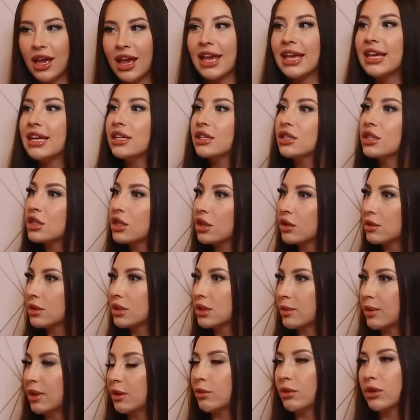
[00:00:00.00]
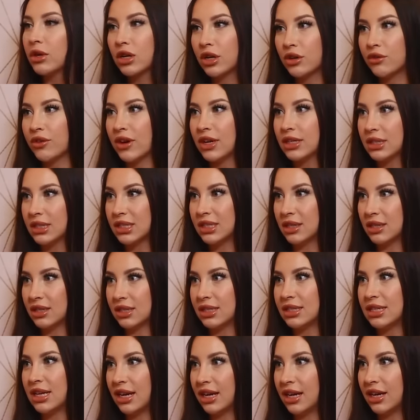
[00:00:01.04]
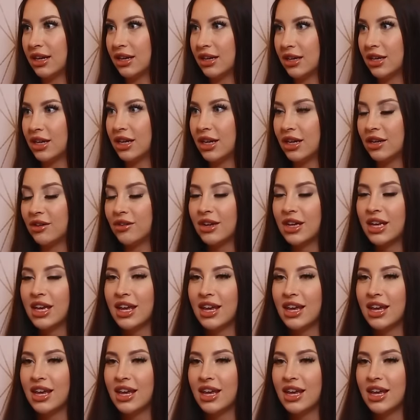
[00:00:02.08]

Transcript: He is so sweet. We're yeah. good friends to this day. You know.